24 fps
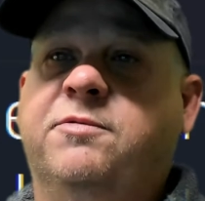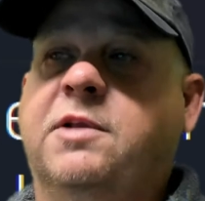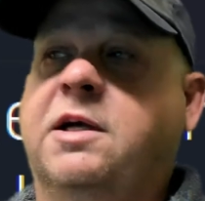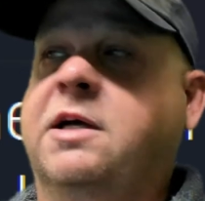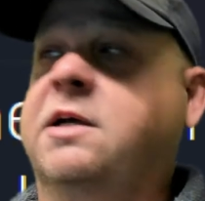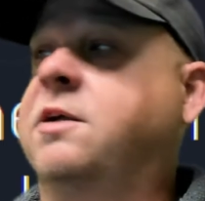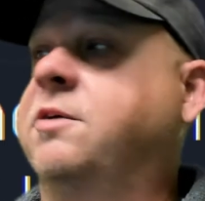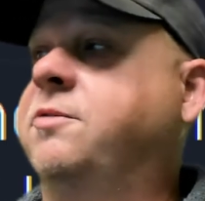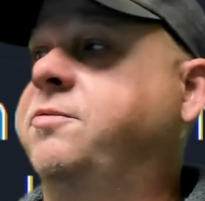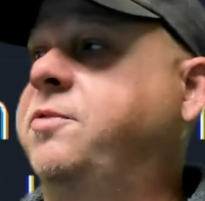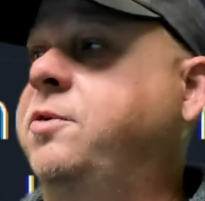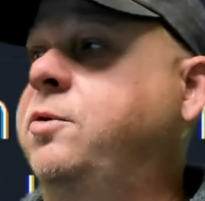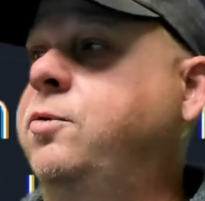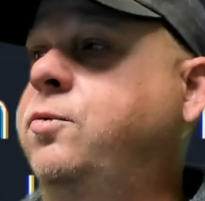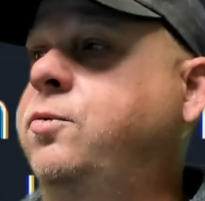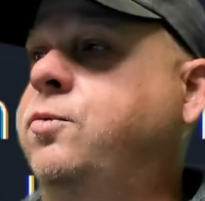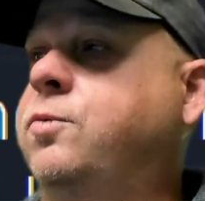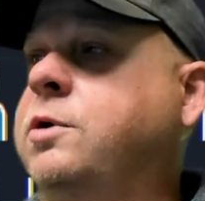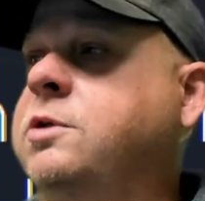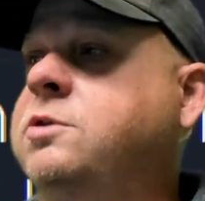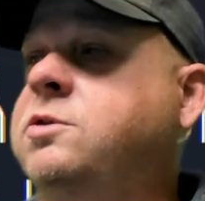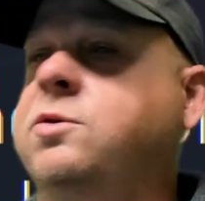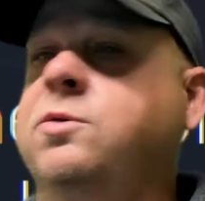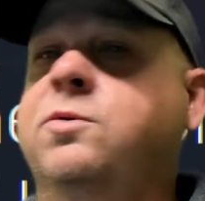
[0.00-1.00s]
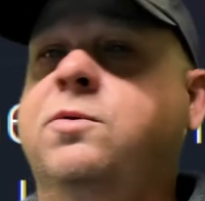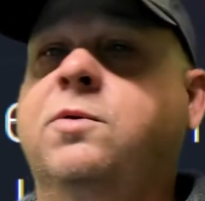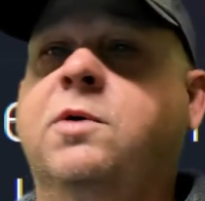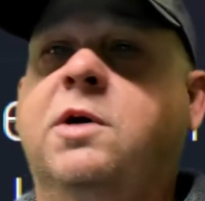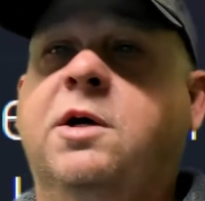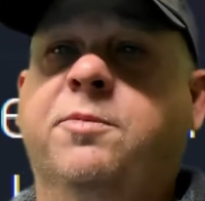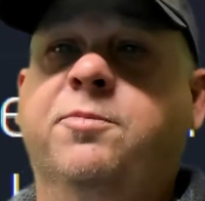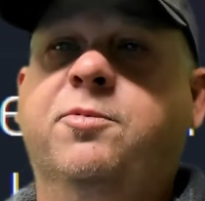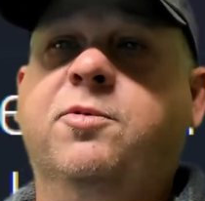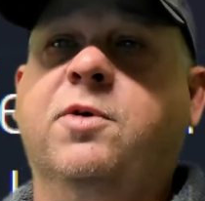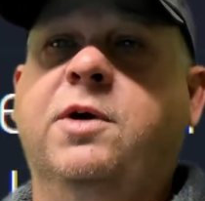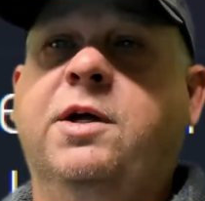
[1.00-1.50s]
Like if you want to
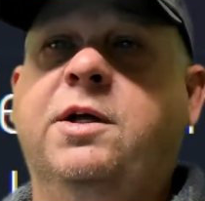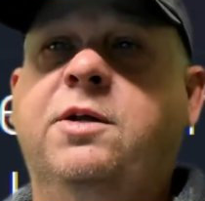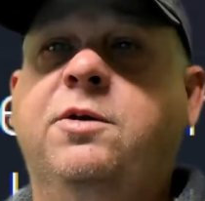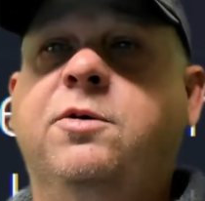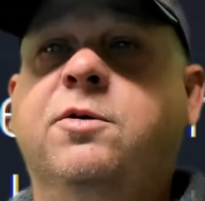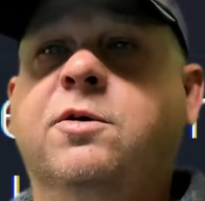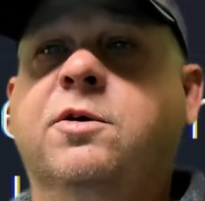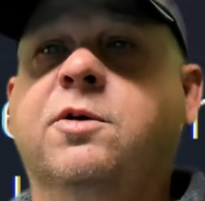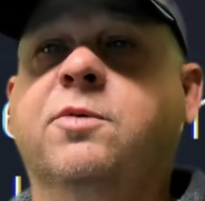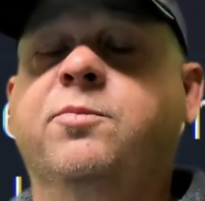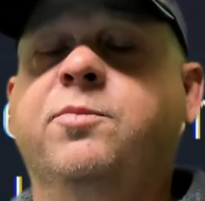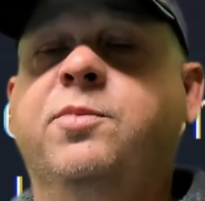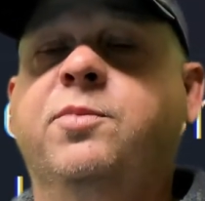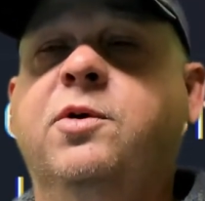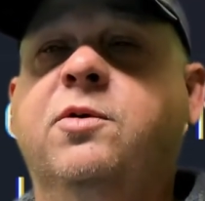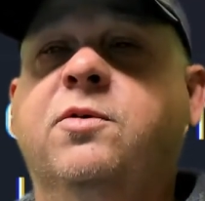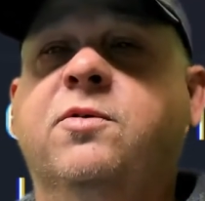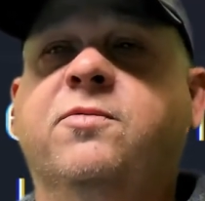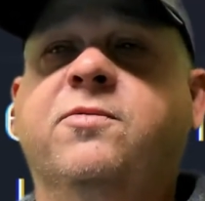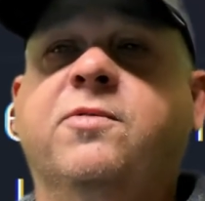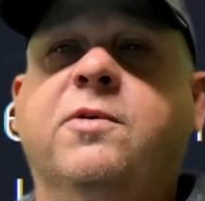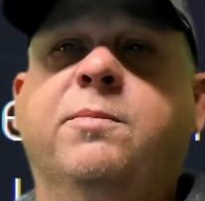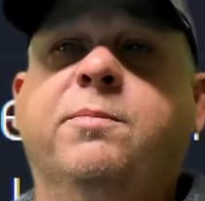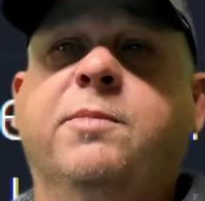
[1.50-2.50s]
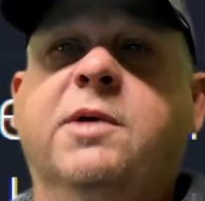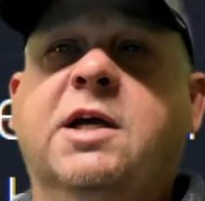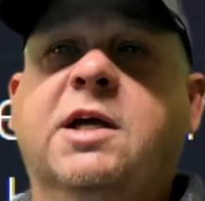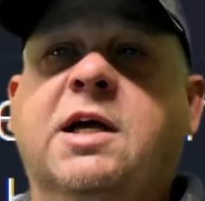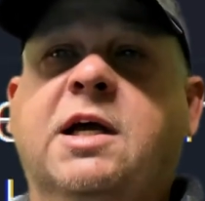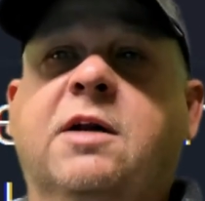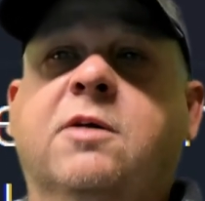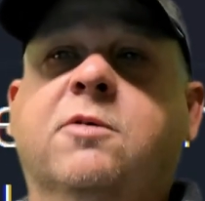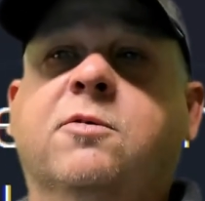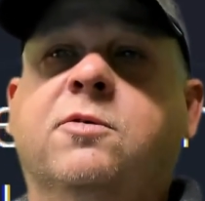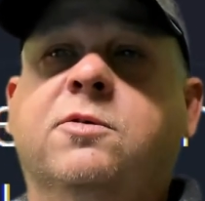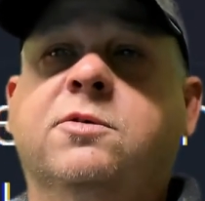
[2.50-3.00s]
upgrade your computer from
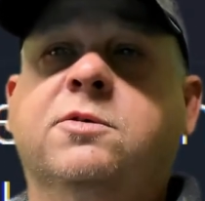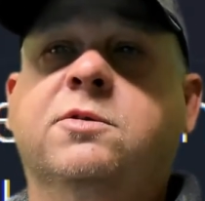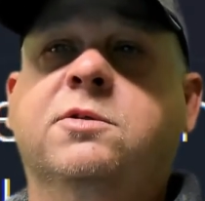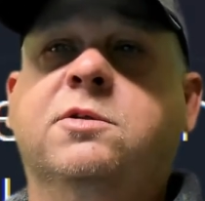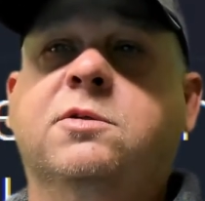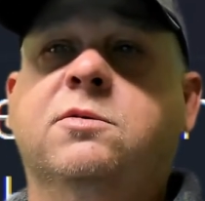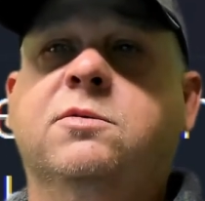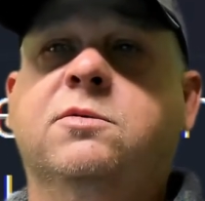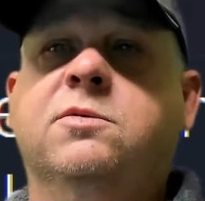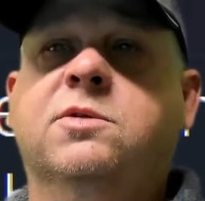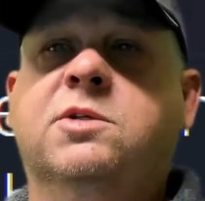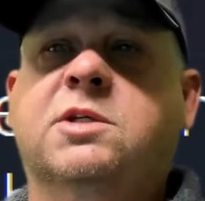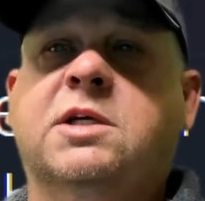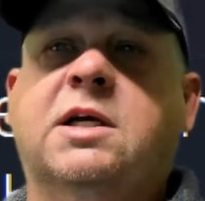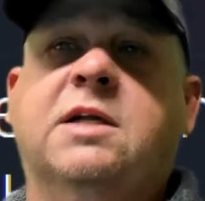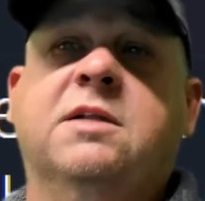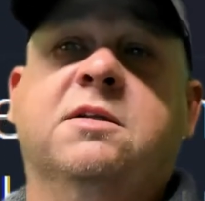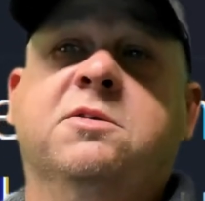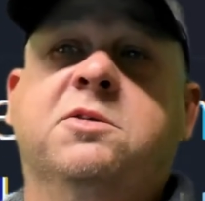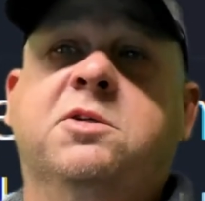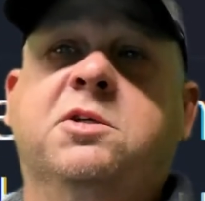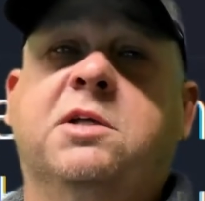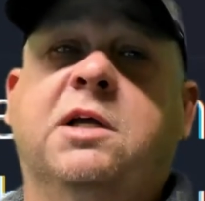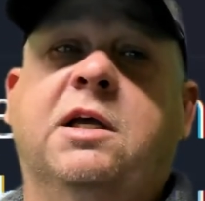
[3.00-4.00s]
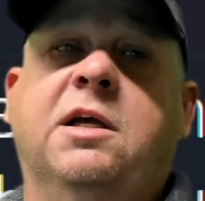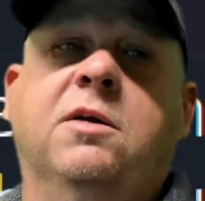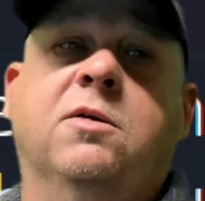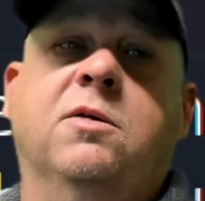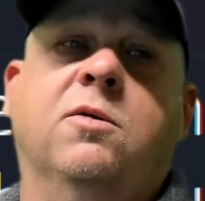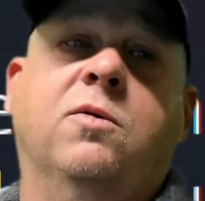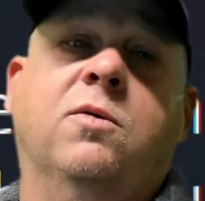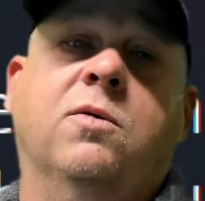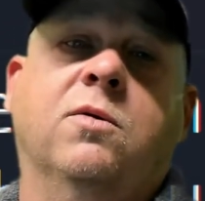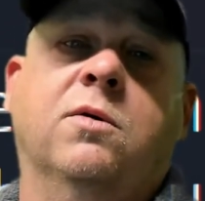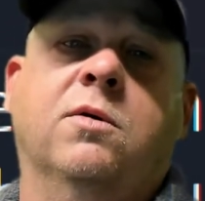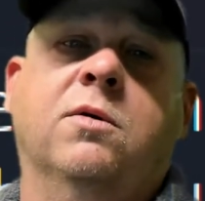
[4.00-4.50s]
mechanical to solid state,
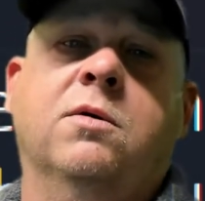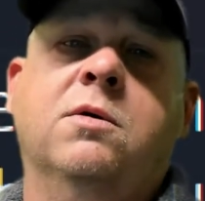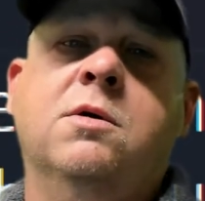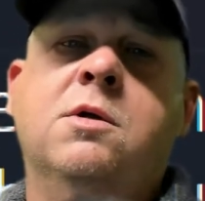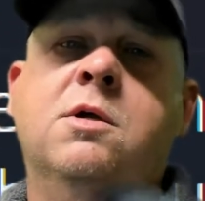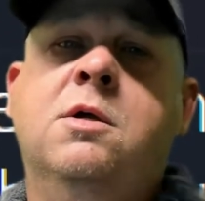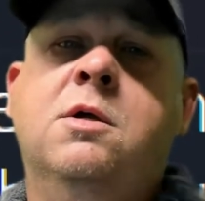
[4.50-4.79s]
or